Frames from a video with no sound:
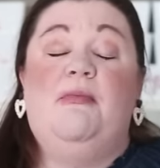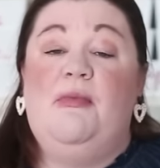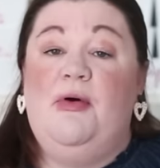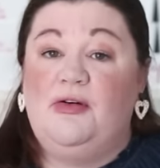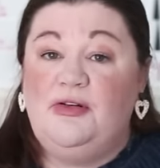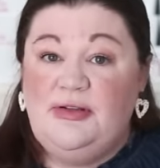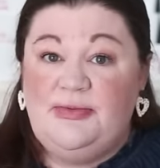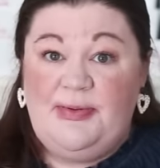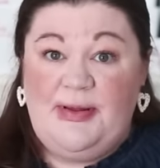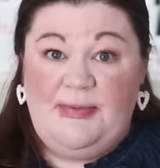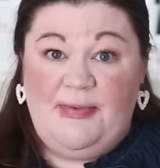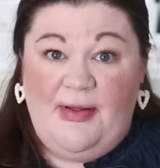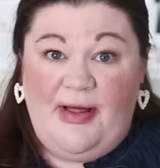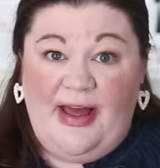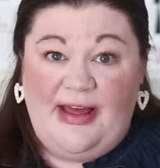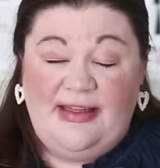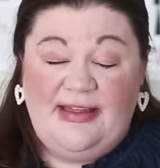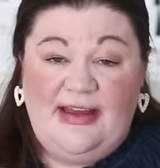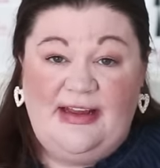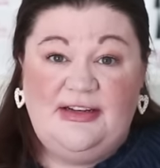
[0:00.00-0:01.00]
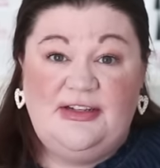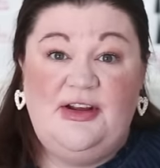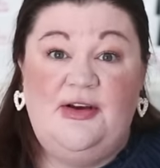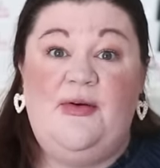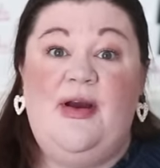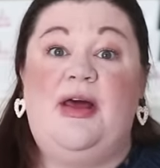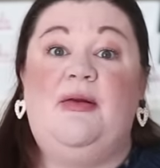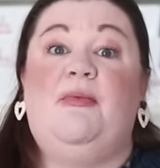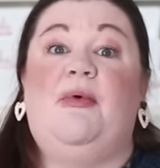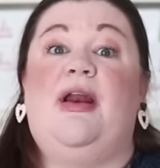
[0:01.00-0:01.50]
most people I think
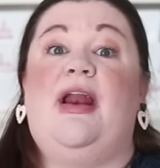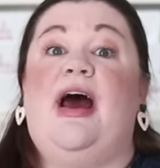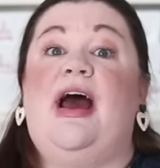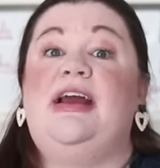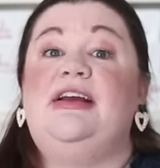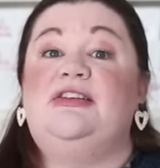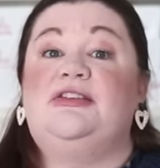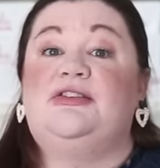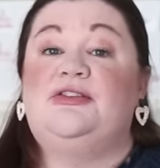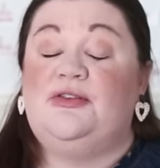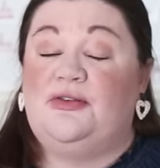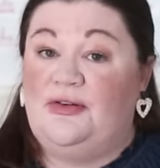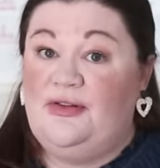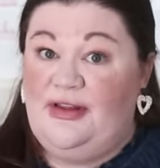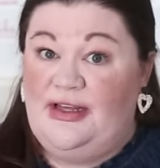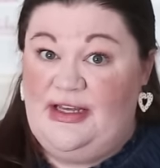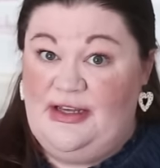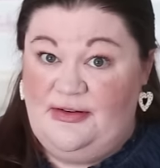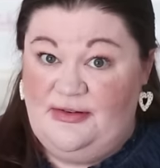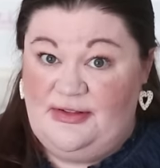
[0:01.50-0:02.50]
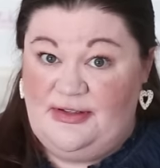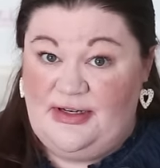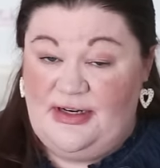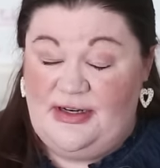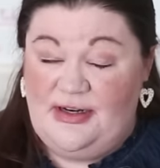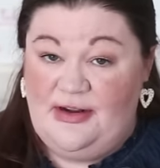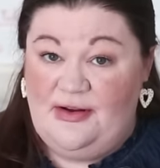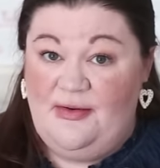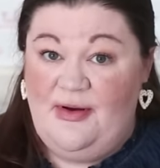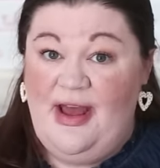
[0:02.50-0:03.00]
do and what I certainly used to
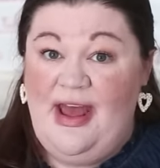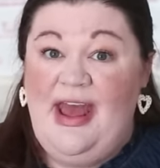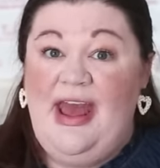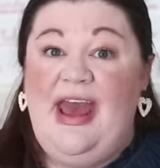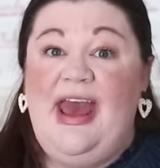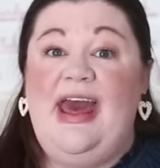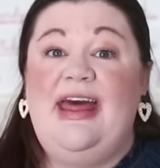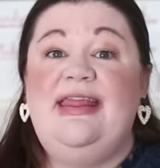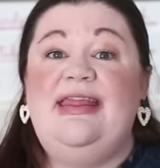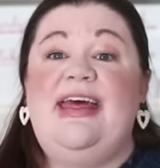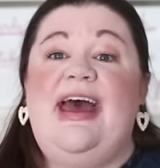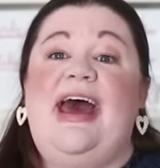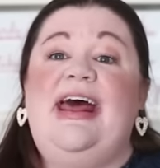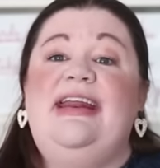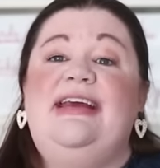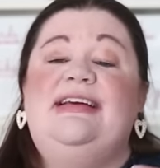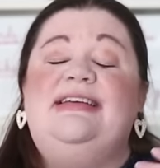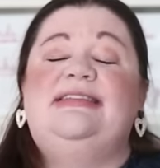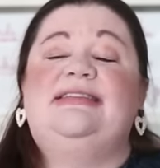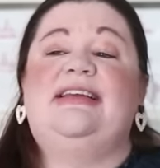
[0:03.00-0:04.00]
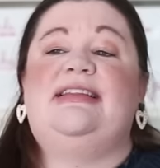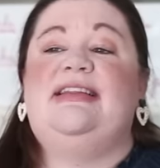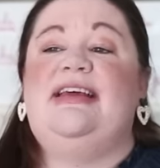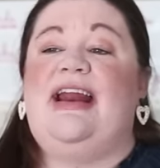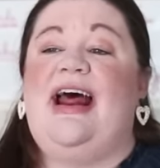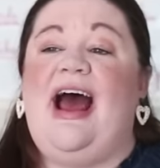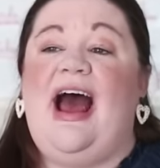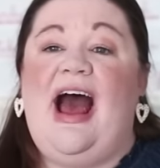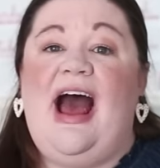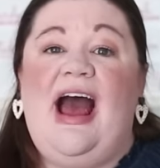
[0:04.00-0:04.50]
do, and that is
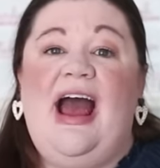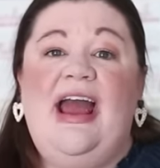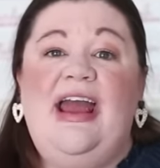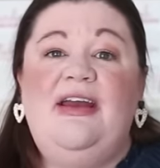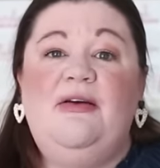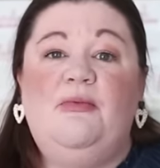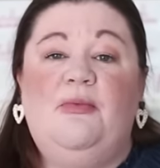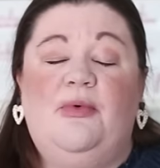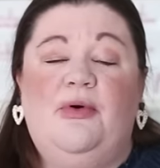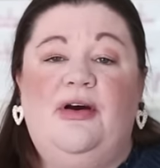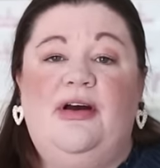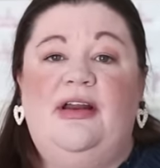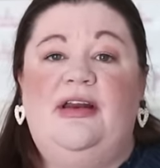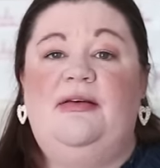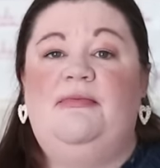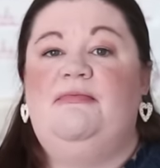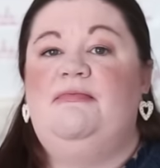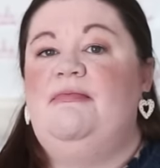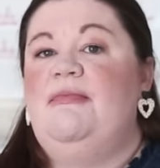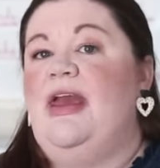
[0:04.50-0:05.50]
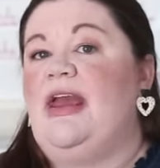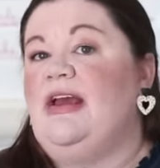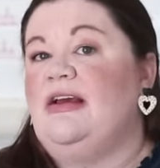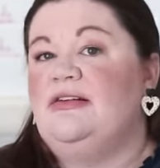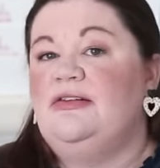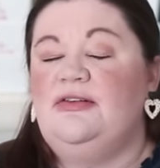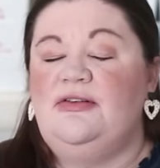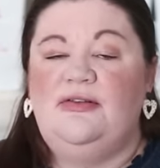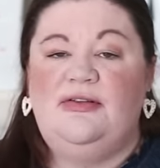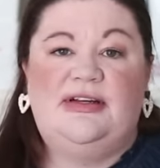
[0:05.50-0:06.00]
that I would make
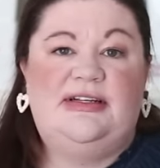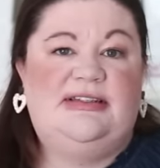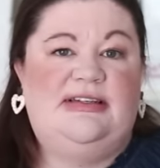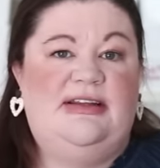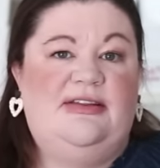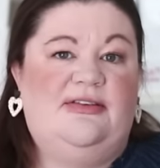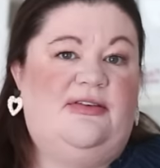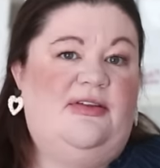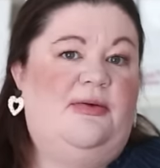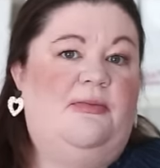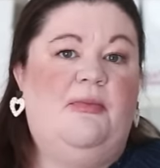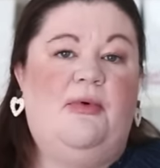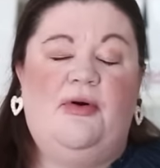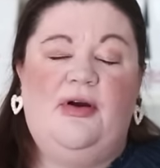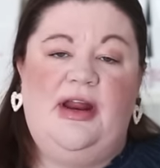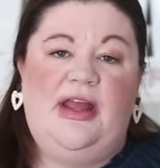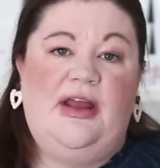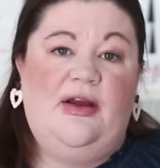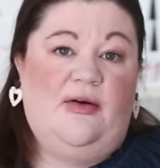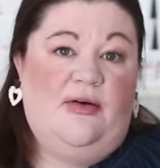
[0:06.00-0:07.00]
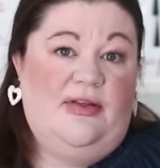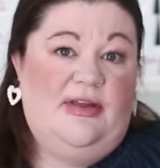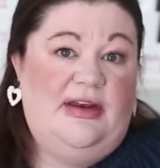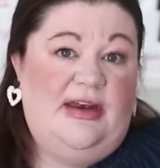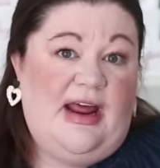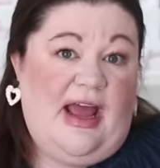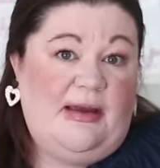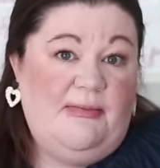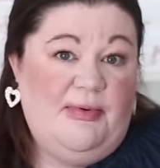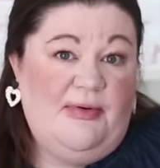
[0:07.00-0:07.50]
a to-do list either in the morning or the
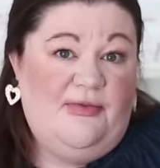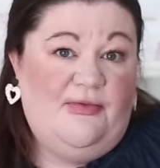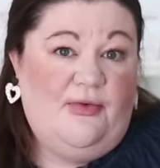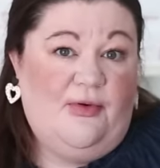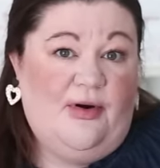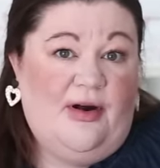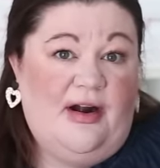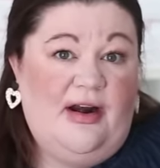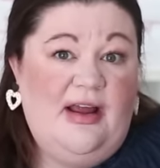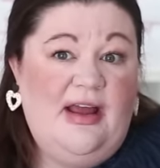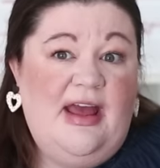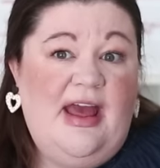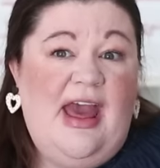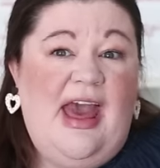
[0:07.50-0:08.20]
night before,